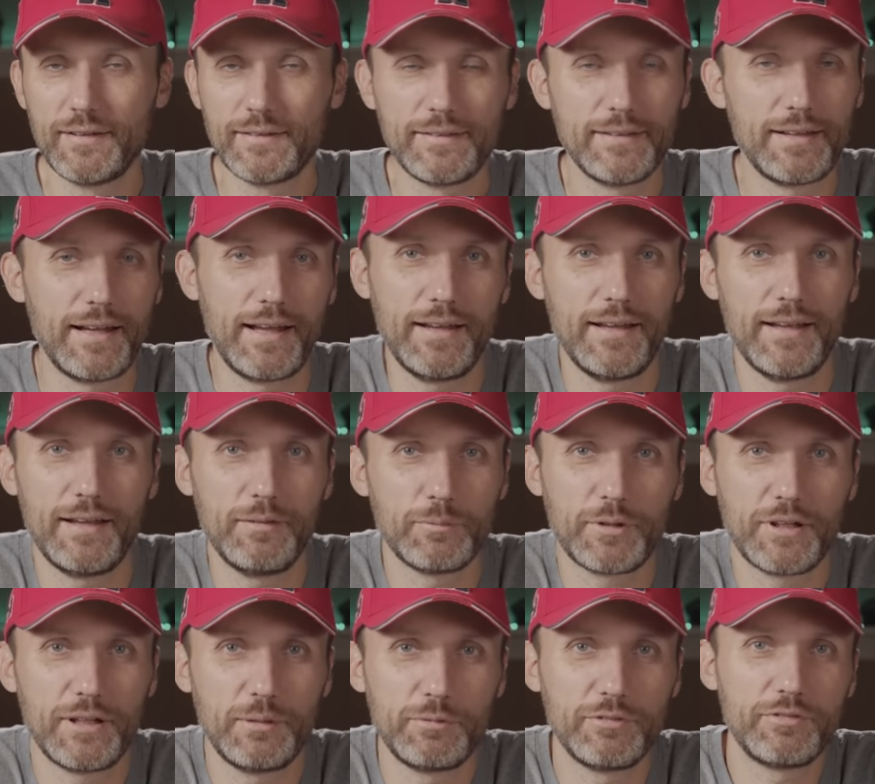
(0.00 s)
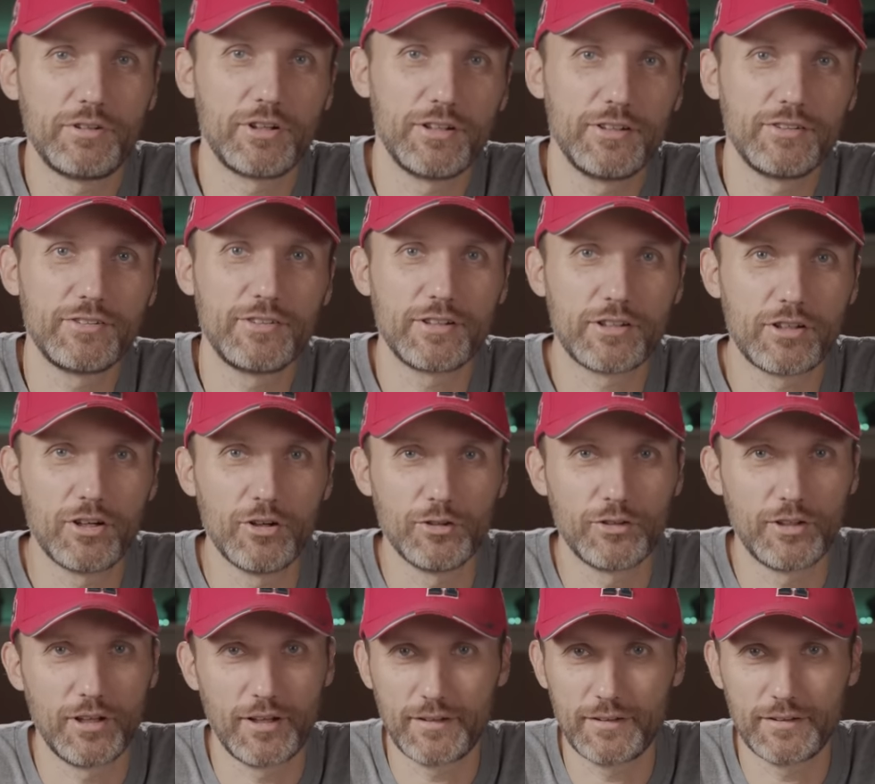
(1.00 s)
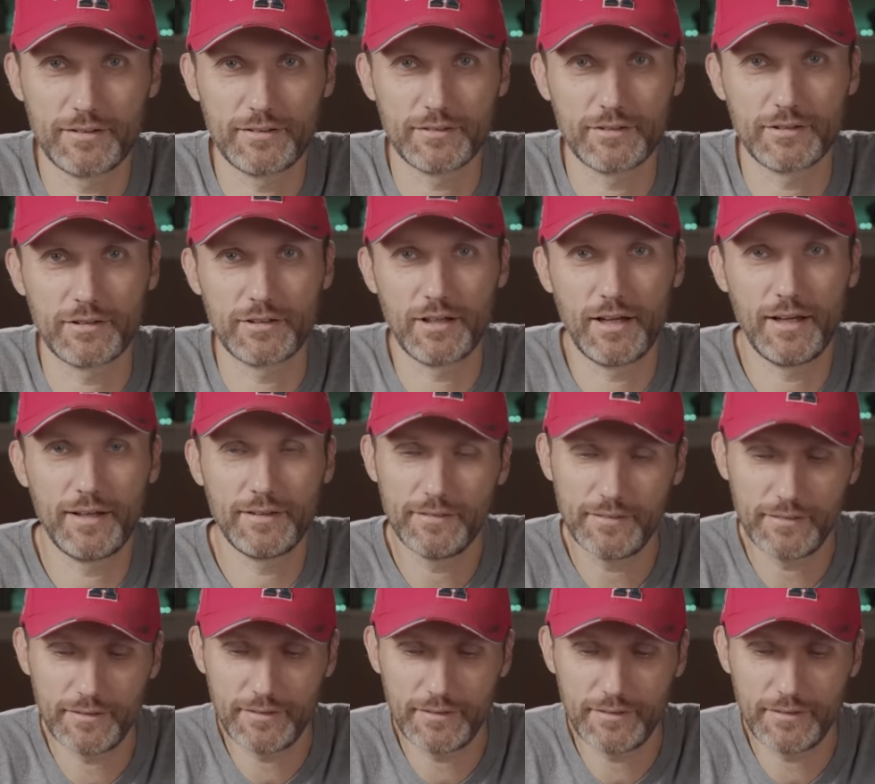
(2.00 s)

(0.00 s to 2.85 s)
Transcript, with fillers: then I, am going to be very easily called on it or and